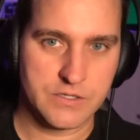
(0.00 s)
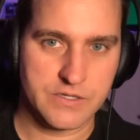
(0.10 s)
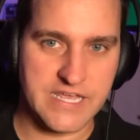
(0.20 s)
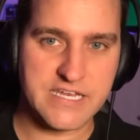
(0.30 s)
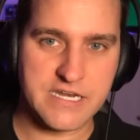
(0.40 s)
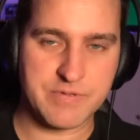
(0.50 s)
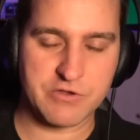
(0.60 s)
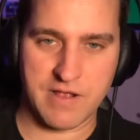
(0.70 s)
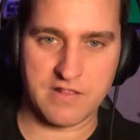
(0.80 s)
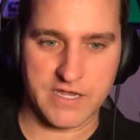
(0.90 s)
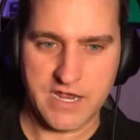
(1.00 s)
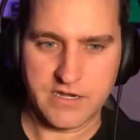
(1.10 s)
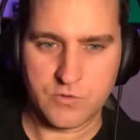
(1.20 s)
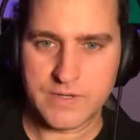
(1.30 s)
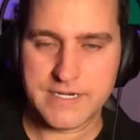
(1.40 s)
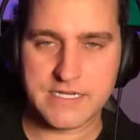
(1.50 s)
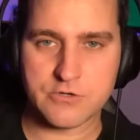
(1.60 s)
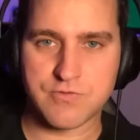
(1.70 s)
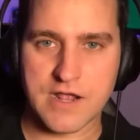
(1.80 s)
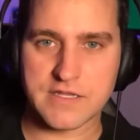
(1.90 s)
They need to be relegated. We
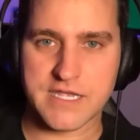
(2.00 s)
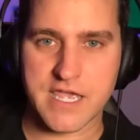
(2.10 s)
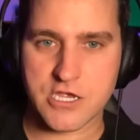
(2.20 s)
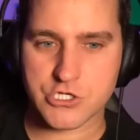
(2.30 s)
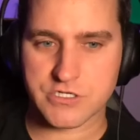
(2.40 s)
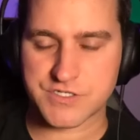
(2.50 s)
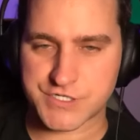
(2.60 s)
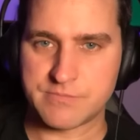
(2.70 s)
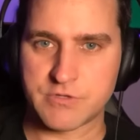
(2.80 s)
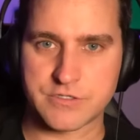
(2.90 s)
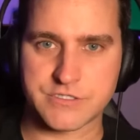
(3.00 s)
need relegation similar